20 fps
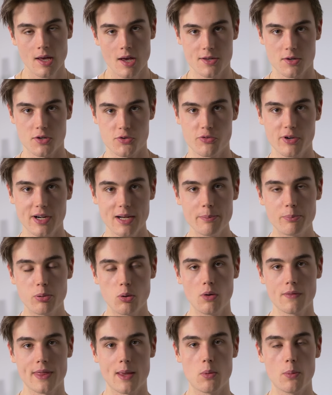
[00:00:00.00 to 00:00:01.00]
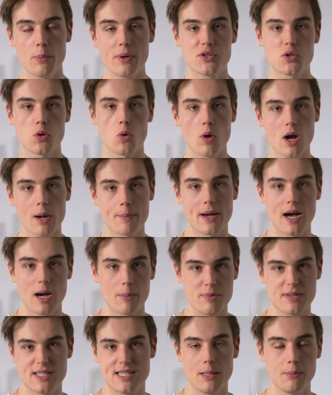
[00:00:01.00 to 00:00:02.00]
So it's really important that when we're talking
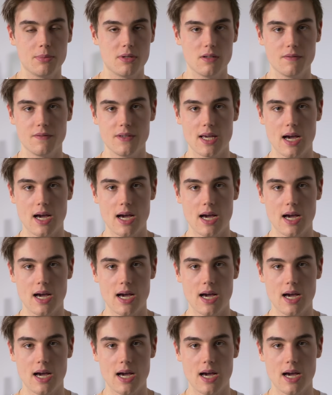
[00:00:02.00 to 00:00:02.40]
about perceptive